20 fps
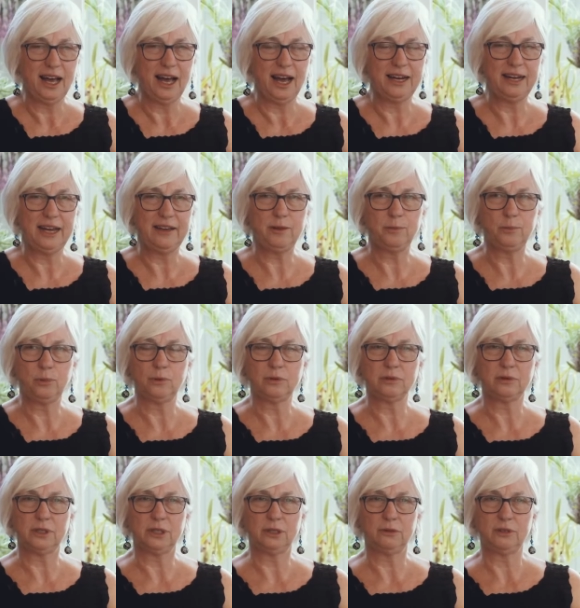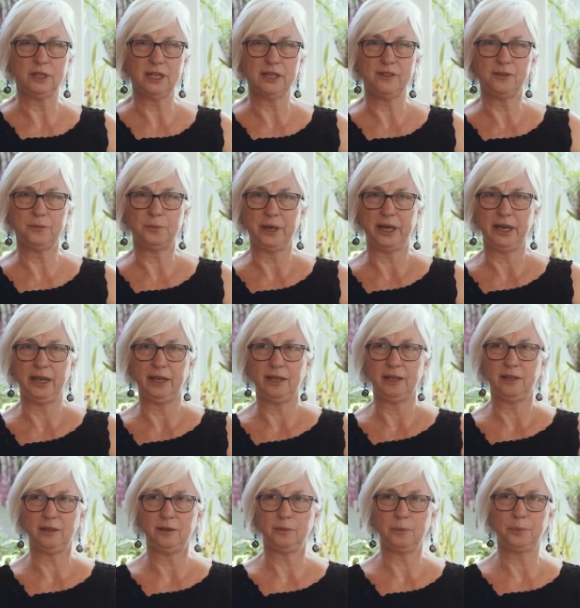Another book that has
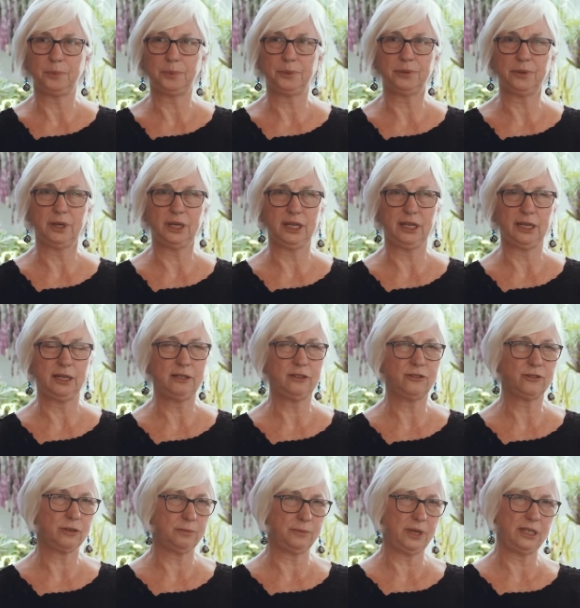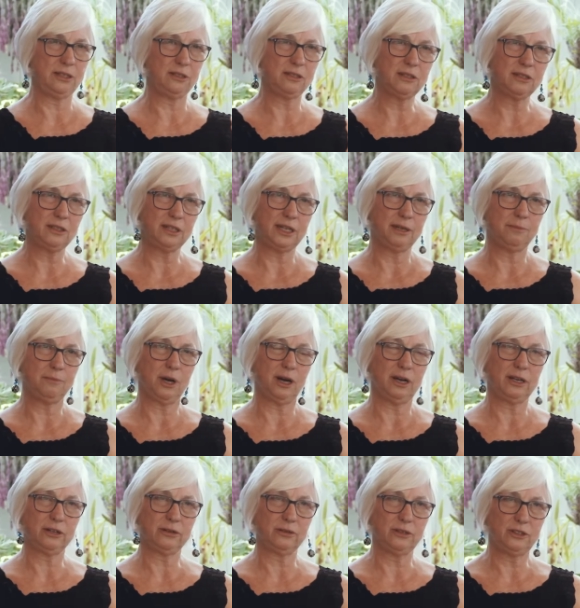been pretty instrumental in
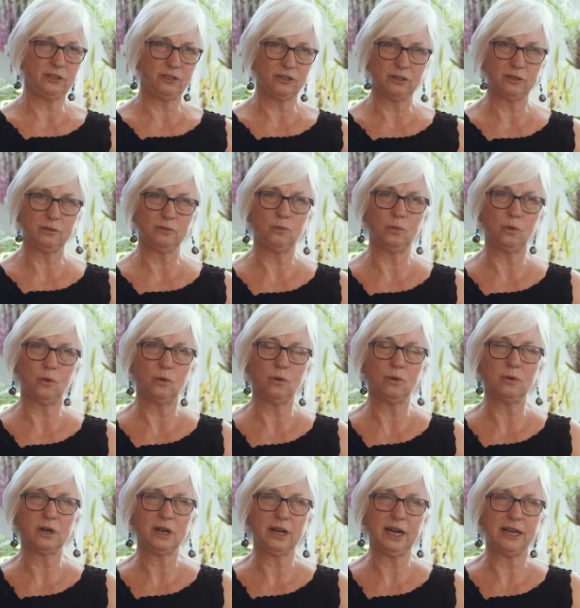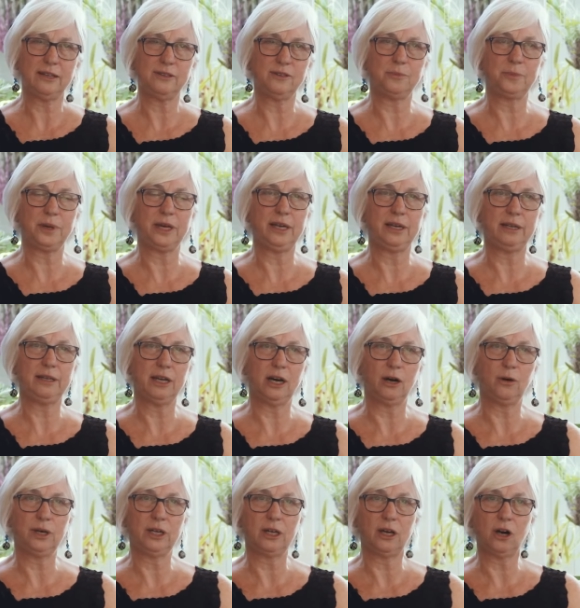my Christian walk has been
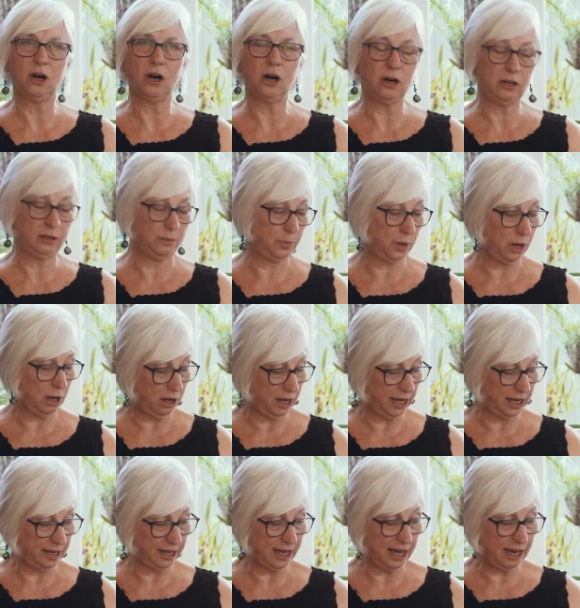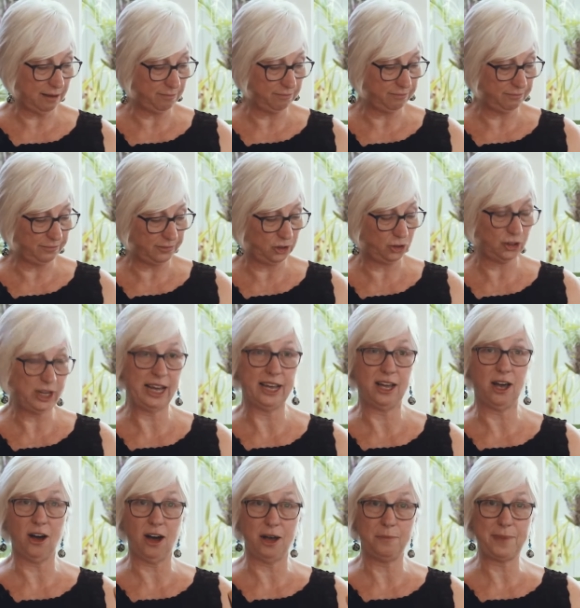Knowing God by um,
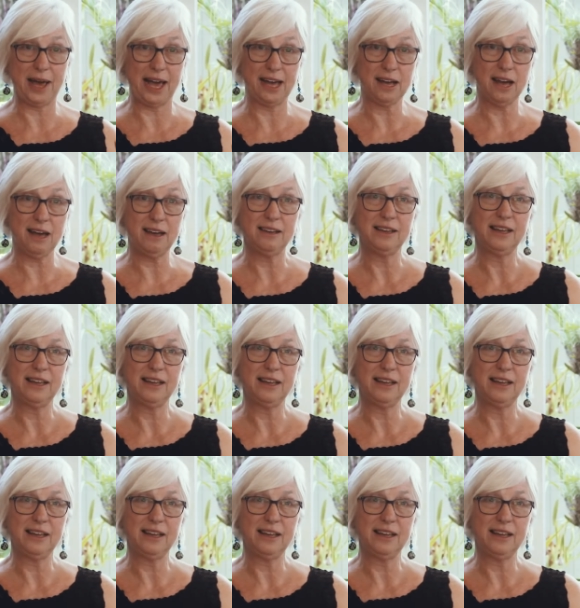J.I. Packer.